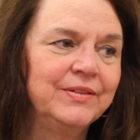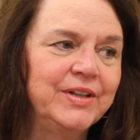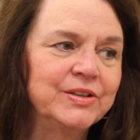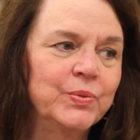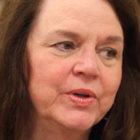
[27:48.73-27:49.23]

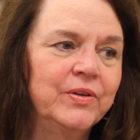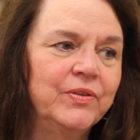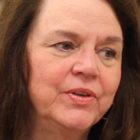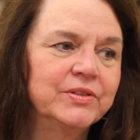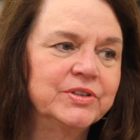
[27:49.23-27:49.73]
That's one of the
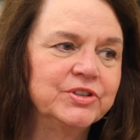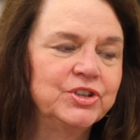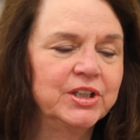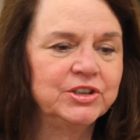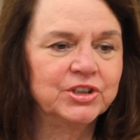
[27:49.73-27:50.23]
things that's
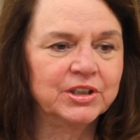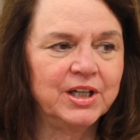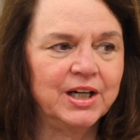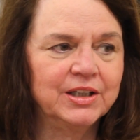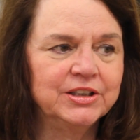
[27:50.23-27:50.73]
changing in
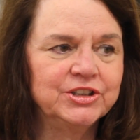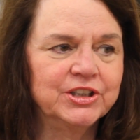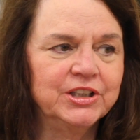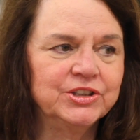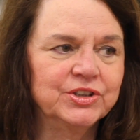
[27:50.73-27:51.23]
higher
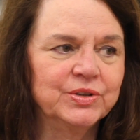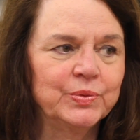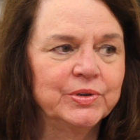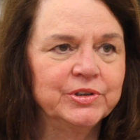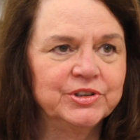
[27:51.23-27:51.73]
education that
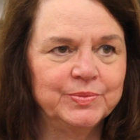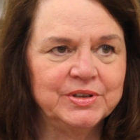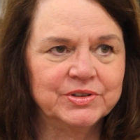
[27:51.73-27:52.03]
worries me,